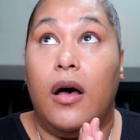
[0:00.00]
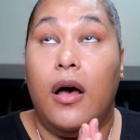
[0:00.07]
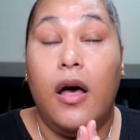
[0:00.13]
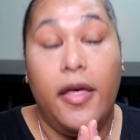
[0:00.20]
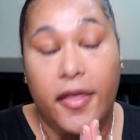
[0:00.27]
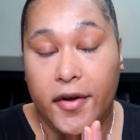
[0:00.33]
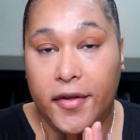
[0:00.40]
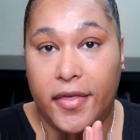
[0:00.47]

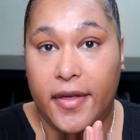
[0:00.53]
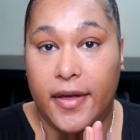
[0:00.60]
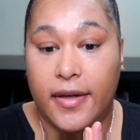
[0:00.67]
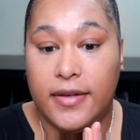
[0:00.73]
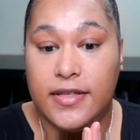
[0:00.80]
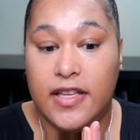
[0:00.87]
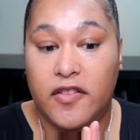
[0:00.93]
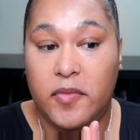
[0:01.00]
Other
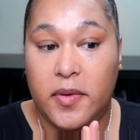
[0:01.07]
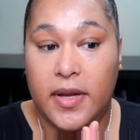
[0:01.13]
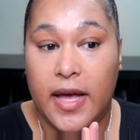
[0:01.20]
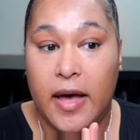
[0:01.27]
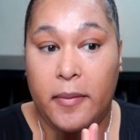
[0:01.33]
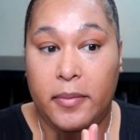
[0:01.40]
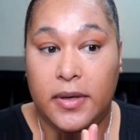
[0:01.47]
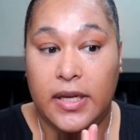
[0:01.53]
things that have been
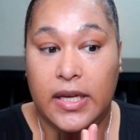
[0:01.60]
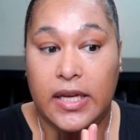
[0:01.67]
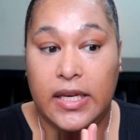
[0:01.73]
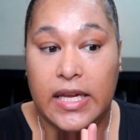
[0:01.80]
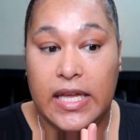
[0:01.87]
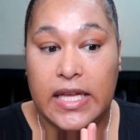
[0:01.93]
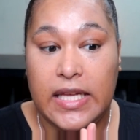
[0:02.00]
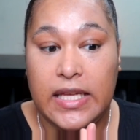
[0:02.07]
happening
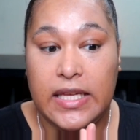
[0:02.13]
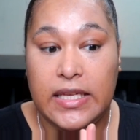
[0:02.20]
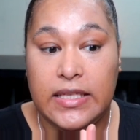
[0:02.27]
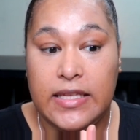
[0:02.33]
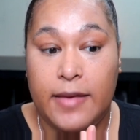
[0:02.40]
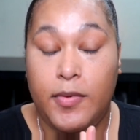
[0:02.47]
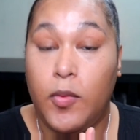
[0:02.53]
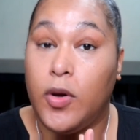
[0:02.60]

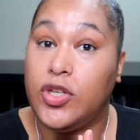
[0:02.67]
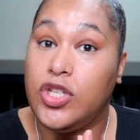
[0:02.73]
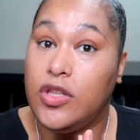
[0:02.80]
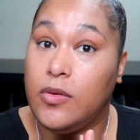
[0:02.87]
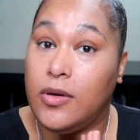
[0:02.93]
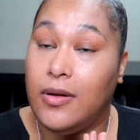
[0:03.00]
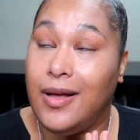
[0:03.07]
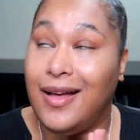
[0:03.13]
is I've been watching
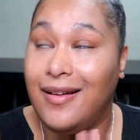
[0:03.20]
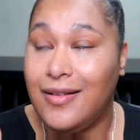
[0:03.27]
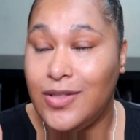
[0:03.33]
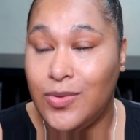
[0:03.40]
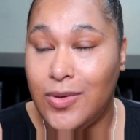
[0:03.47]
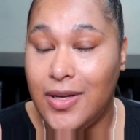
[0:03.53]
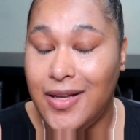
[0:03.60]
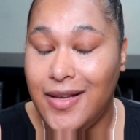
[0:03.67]
The Real
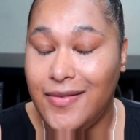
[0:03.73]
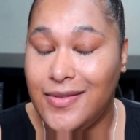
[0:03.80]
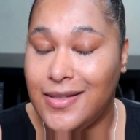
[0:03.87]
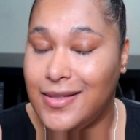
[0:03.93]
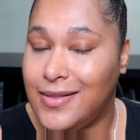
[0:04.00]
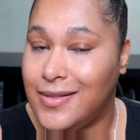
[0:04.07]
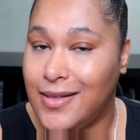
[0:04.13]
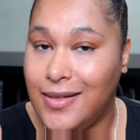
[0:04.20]
Housewives,
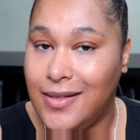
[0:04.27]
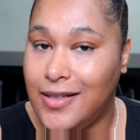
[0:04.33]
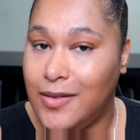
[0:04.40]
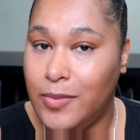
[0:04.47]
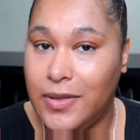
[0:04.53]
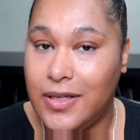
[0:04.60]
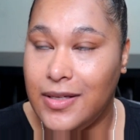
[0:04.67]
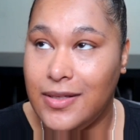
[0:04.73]
excited
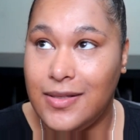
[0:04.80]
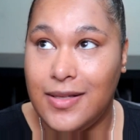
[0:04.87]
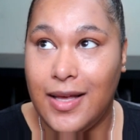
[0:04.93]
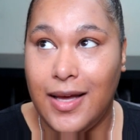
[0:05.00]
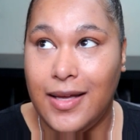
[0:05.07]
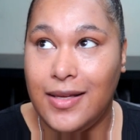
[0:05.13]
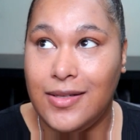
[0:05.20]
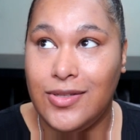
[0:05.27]
because
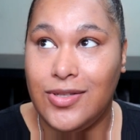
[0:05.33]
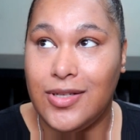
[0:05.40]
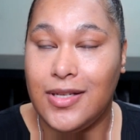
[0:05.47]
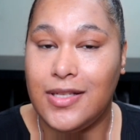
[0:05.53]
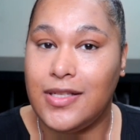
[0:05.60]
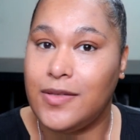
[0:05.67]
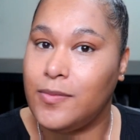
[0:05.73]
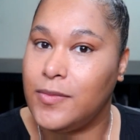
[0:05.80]
that is
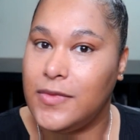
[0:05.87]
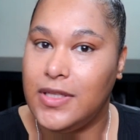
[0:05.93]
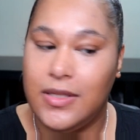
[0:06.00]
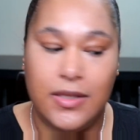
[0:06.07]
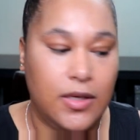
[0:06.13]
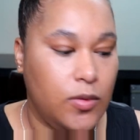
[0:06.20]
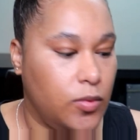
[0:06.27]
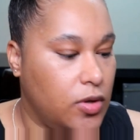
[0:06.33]
just...
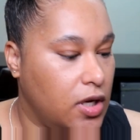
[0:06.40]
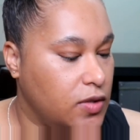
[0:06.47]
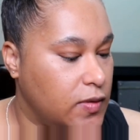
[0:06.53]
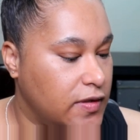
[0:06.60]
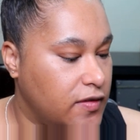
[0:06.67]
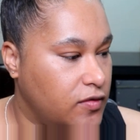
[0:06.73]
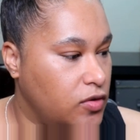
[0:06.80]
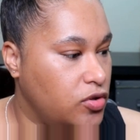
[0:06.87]
The
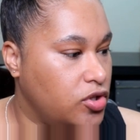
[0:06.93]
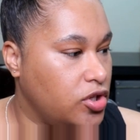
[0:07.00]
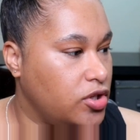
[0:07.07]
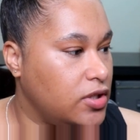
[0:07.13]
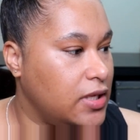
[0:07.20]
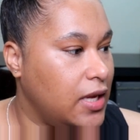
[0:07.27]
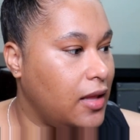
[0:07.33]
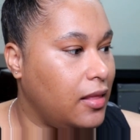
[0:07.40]
Housewives of New
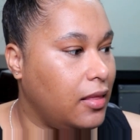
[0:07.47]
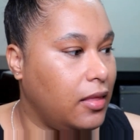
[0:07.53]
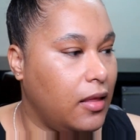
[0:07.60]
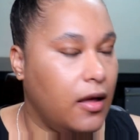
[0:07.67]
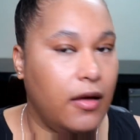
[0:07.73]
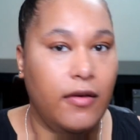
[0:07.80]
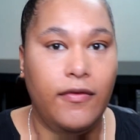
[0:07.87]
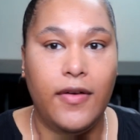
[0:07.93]
Jersey,
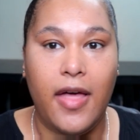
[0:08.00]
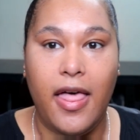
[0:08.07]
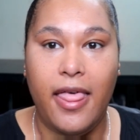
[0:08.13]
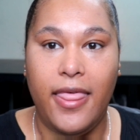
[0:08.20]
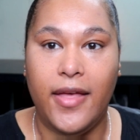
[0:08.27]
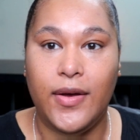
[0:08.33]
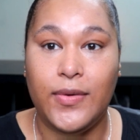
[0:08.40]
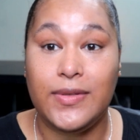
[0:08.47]
love
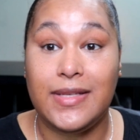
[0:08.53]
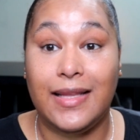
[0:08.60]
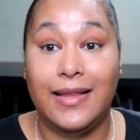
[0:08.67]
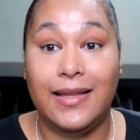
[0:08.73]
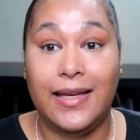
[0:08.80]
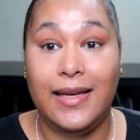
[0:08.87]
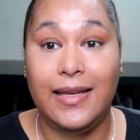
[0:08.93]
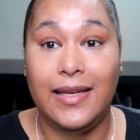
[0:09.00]
those
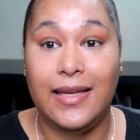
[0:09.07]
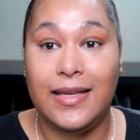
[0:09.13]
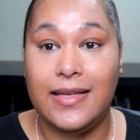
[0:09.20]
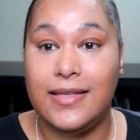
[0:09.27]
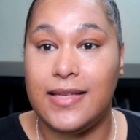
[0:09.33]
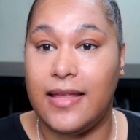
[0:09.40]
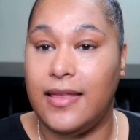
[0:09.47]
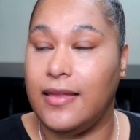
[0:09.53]

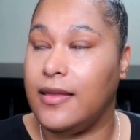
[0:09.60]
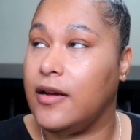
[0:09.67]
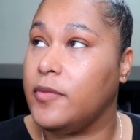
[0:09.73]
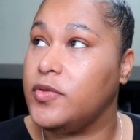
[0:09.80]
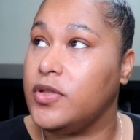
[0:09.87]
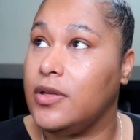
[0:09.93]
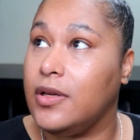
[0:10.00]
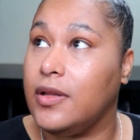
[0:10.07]
ladies. I think they're
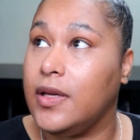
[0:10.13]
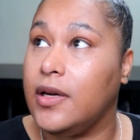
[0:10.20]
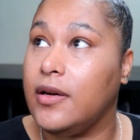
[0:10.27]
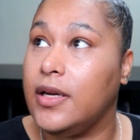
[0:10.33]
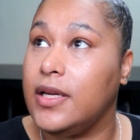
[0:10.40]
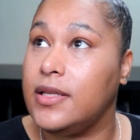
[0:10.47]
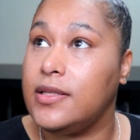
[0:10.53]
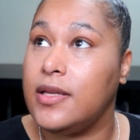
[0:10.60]
absolutely
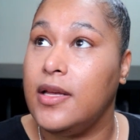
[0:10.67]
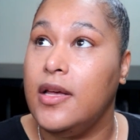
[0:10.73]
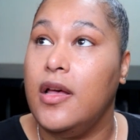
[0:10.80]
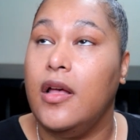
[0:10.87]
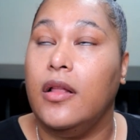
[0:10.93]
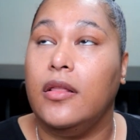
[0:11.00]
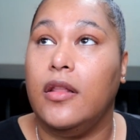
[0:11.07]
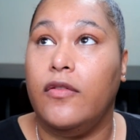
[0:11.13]
hilarious.
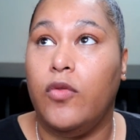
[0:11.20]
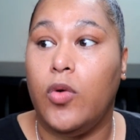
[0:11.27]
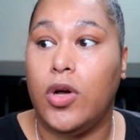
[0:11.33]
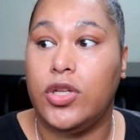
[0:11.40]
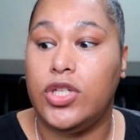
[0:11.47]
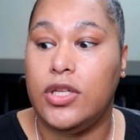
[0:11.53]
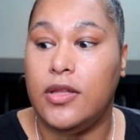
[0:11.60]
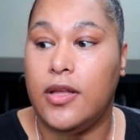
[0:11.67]
Love
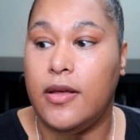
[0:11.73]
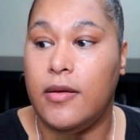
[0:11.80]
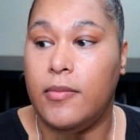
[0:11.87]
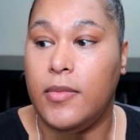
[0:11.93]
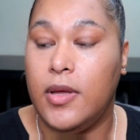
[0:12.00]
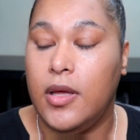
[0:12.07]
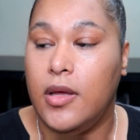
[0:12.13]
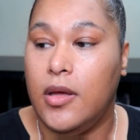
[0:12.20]
watching
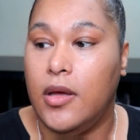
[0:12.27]
them.